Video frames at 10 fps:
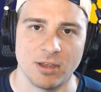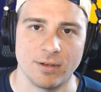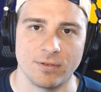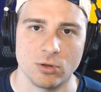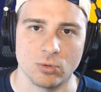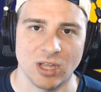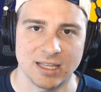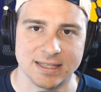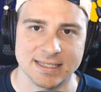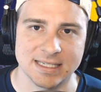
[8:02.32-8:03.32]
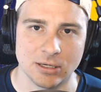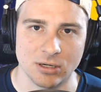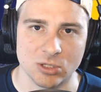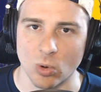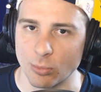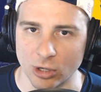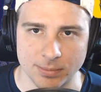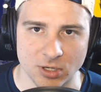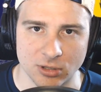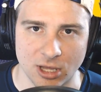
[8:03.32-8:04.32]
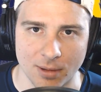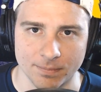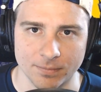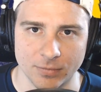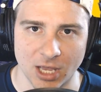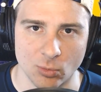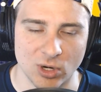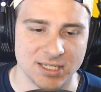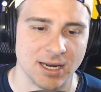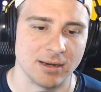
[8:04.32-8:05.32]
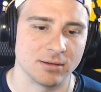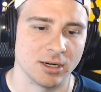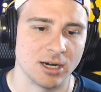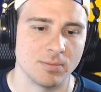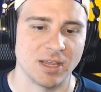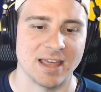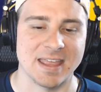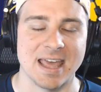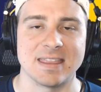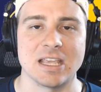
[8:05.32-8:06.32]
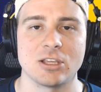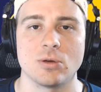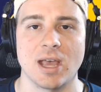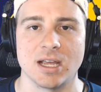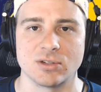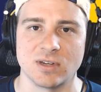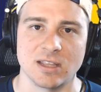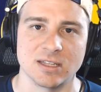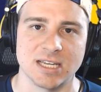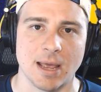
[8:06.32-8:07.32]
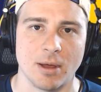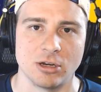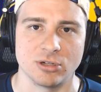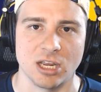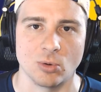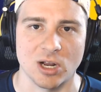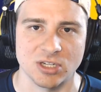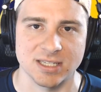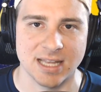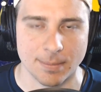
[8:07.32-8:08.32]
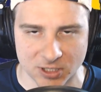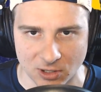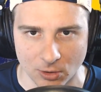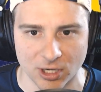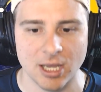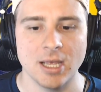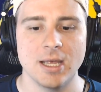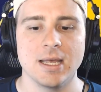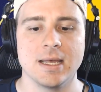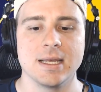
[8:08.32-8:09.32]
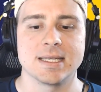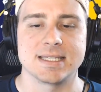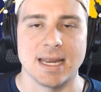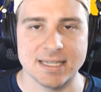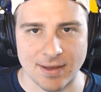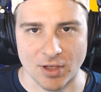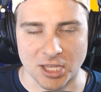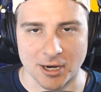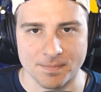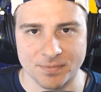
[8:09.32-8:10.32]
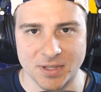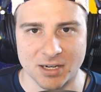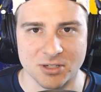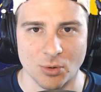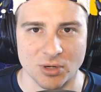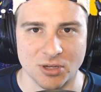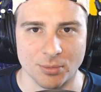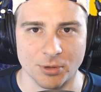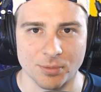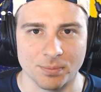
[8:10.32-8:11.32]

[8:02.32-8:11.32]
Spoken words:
if you like this series. One more episode to come on Wednesday. All right. Beyond that, thank you guys for taking the time out of your day to watch this episode. Stay safe out there. And as always, go blue.